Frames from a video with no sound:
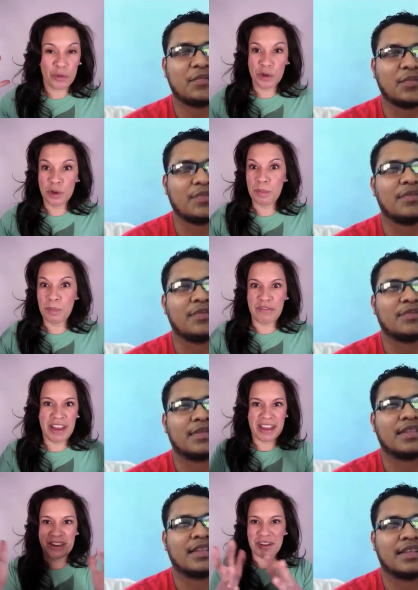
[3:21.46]
Speaker 1: group
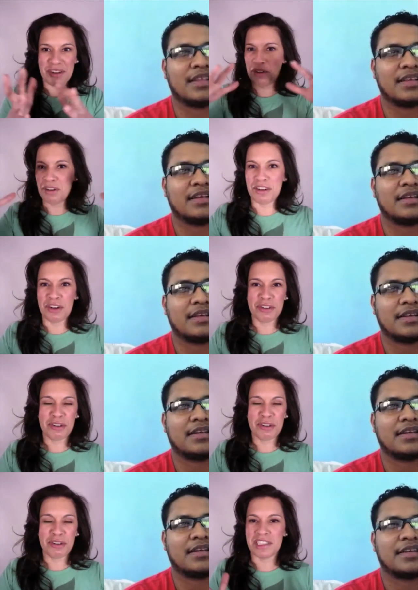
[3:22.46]
event. Her and all
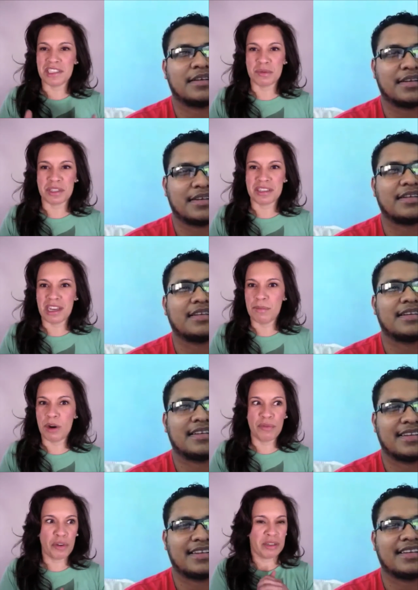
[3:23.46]
her friends would come
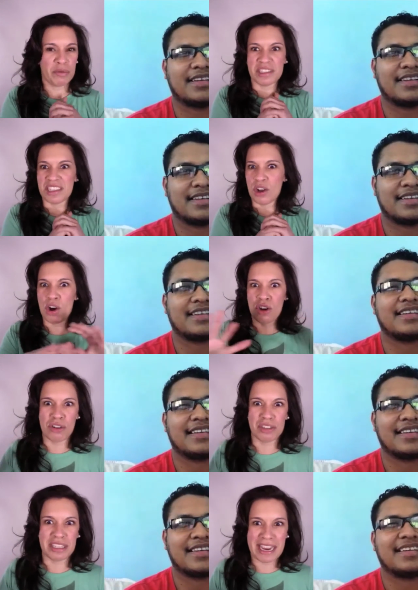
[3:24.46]
over, and it was an
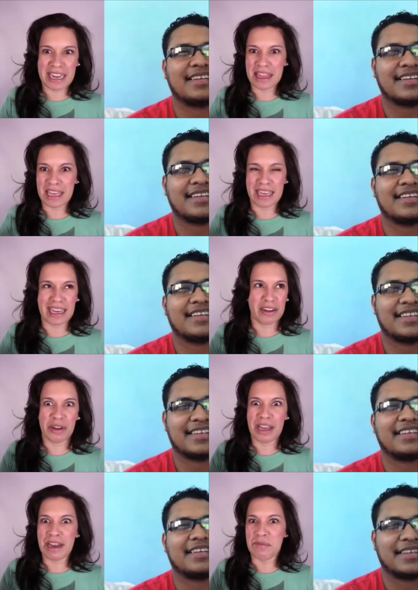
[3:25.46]
all-day thing. I don't
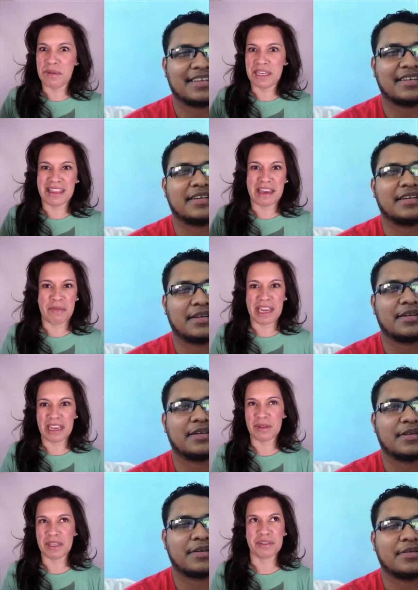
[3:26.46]
know how many they
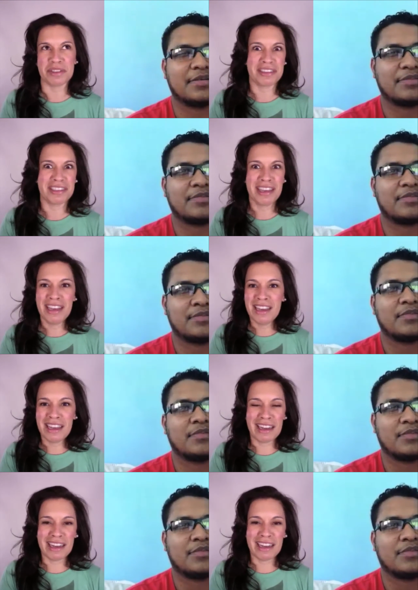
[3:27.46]
made, but it was,
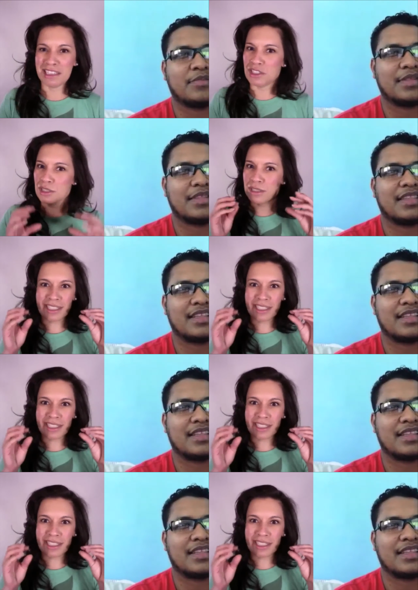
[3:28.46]
uh, they just,